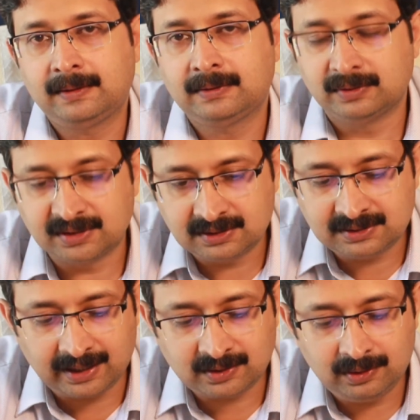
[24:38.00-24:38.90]
So this is
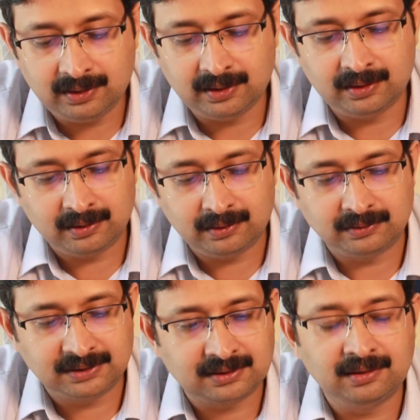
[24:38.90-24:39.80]
actually
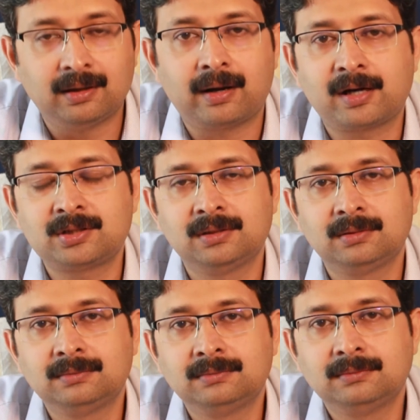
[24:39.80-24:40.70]
just an introduction,
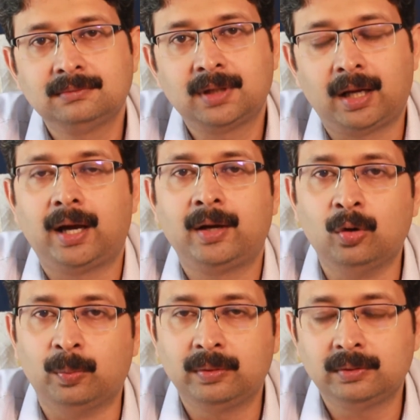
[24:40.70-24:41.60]
and I
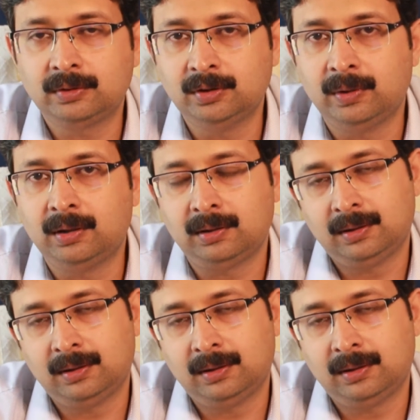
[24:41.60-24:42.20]
hope you will